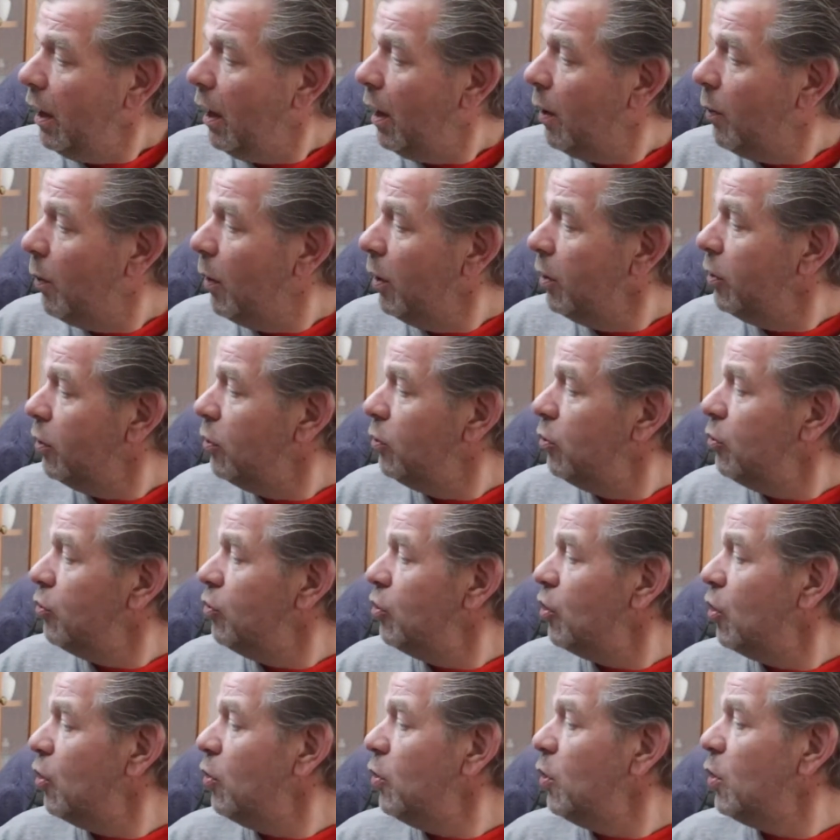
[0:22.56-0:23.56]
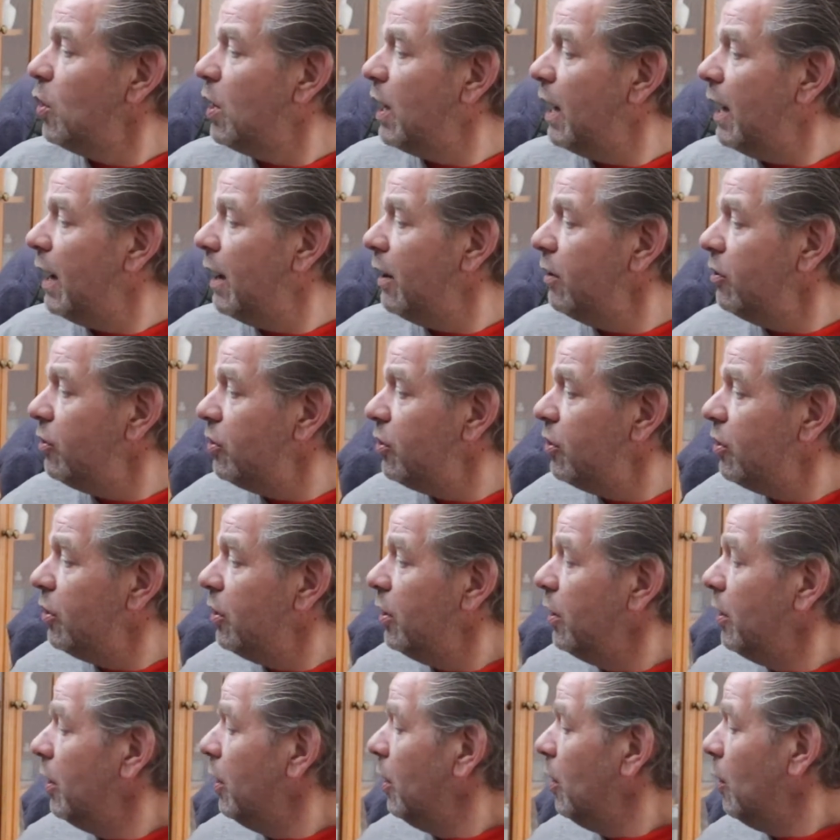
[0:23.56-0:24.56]
I wanted to show you guys
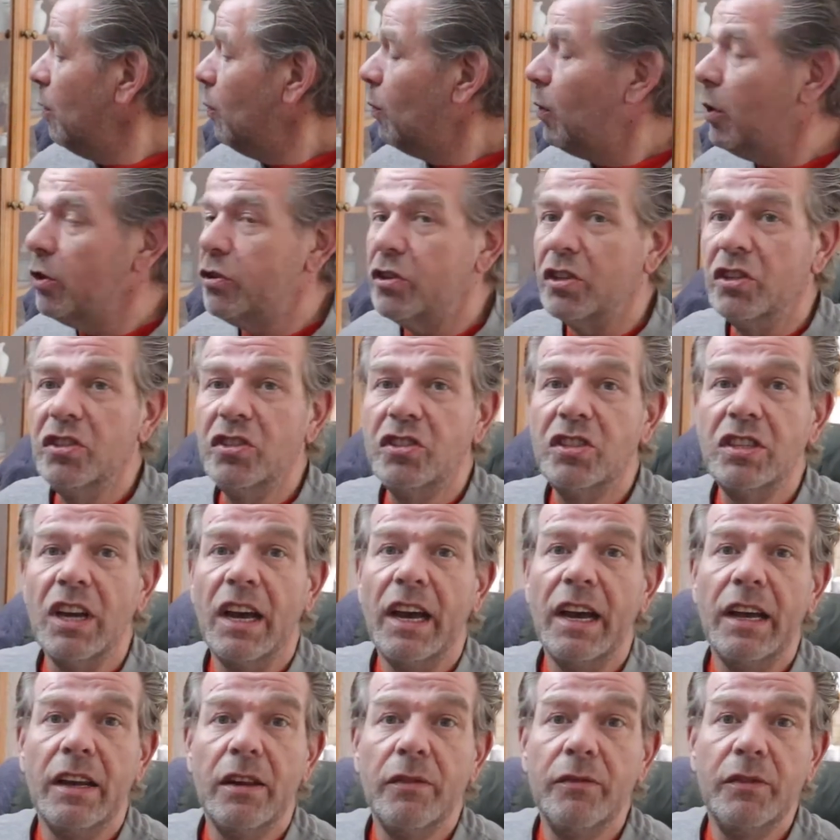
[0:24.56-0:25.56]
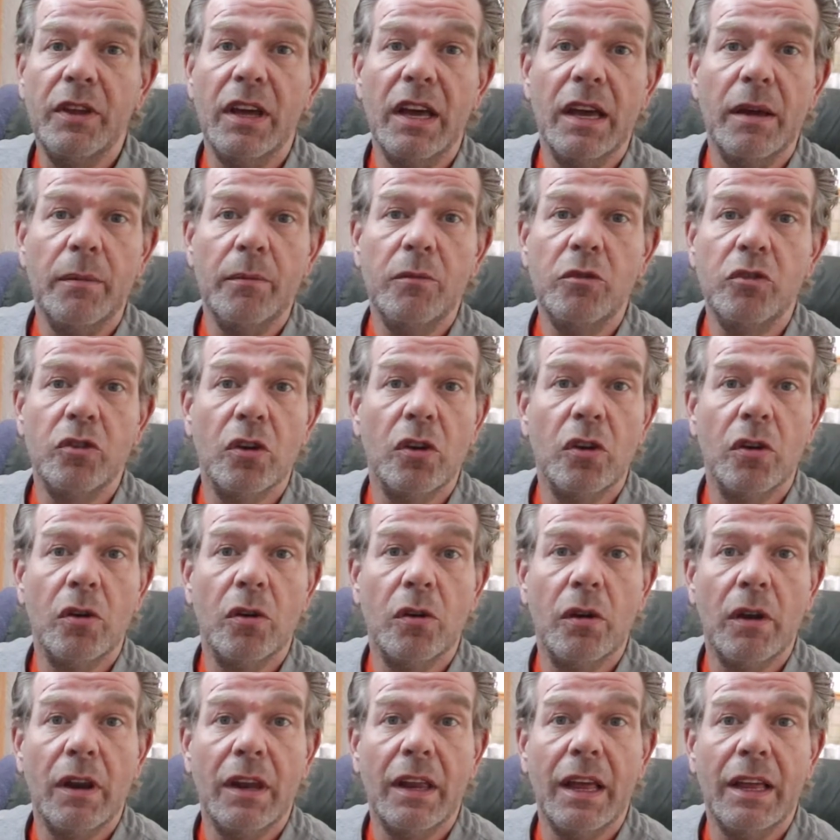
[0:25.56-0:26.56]
what's inside of them. So
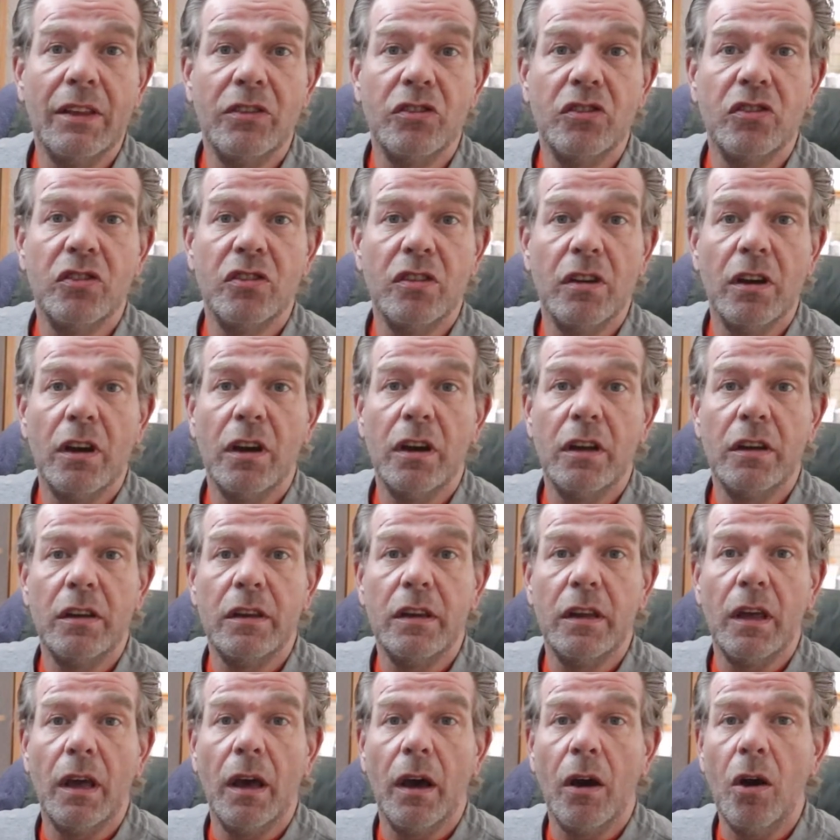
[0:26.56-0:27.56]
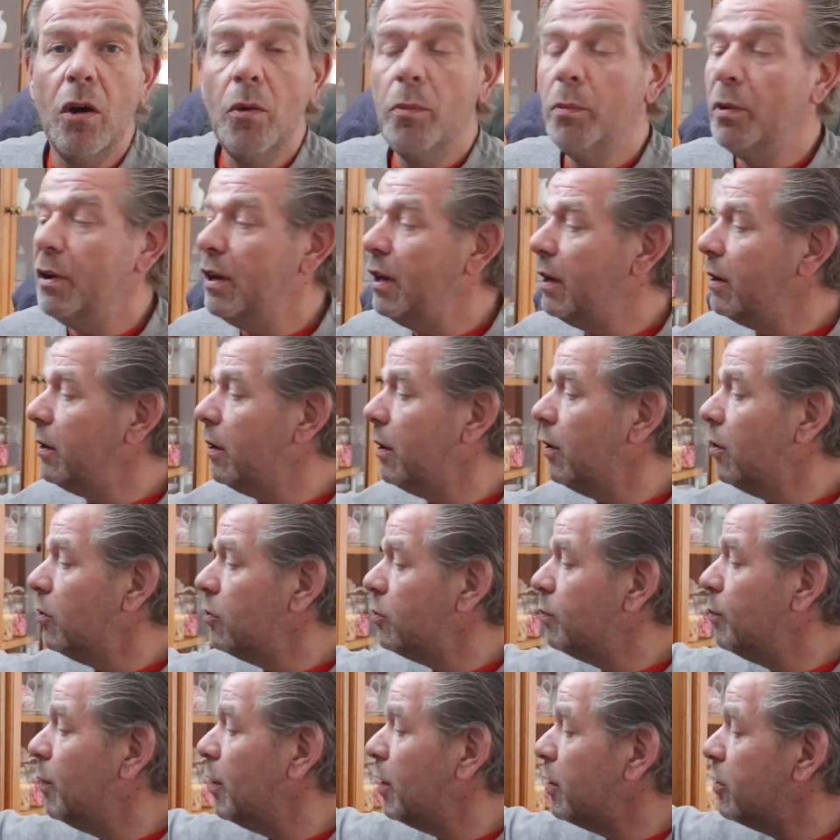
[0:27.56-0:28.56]
let's start opening those
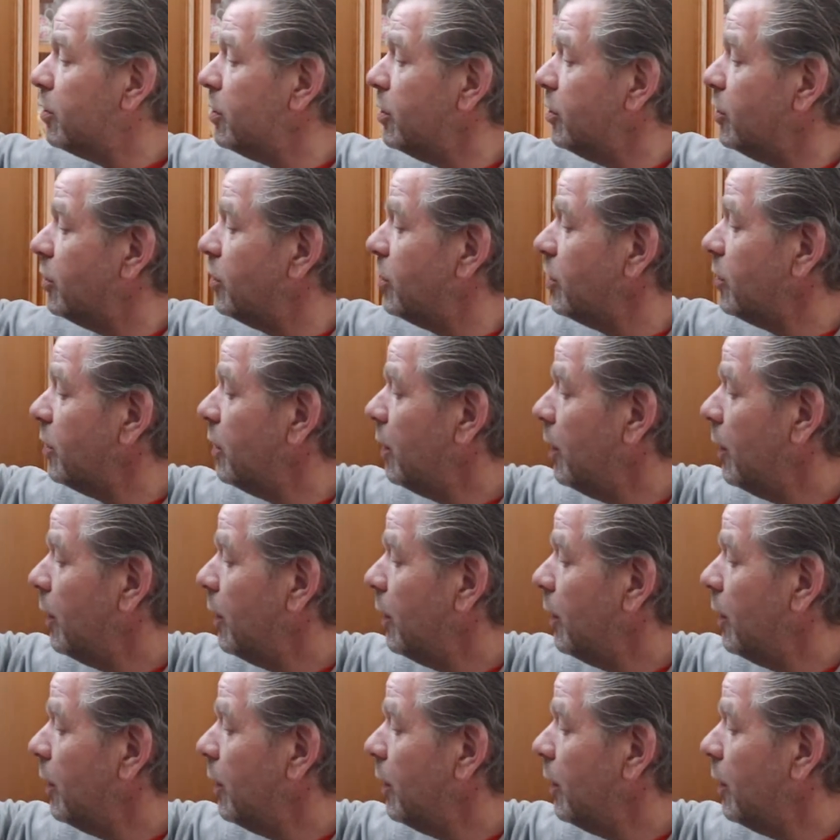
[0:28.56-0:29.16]
boxes.